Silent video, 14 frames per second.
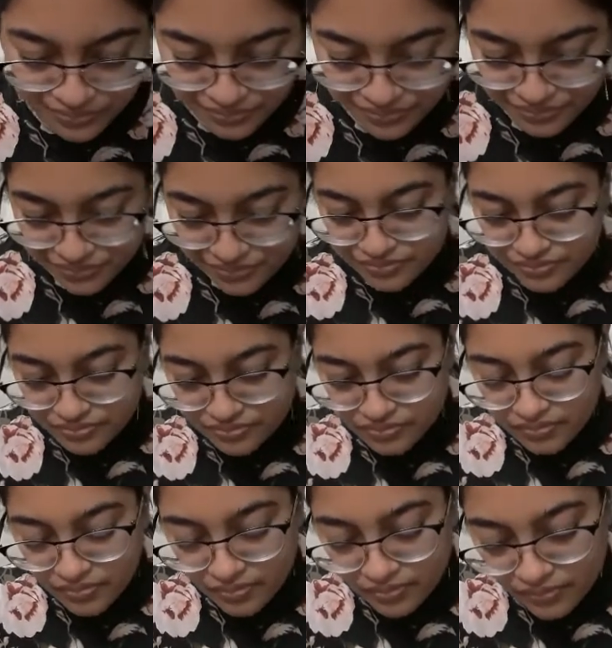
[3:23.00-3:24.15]

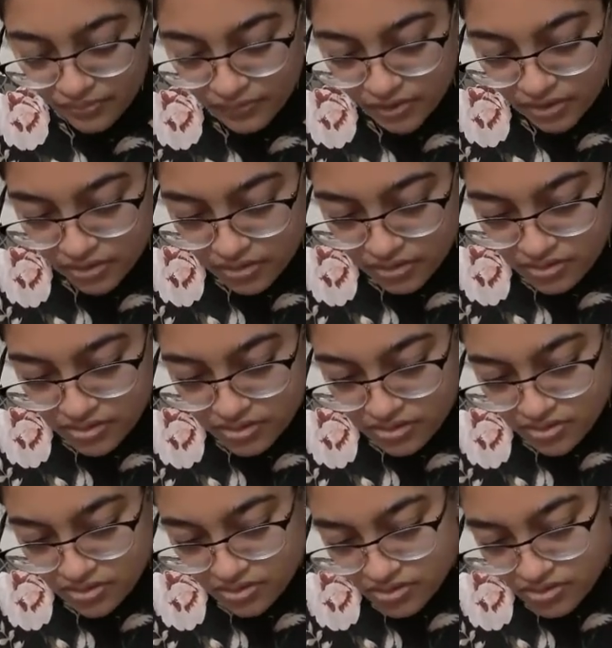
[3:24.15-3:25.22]
[no speech]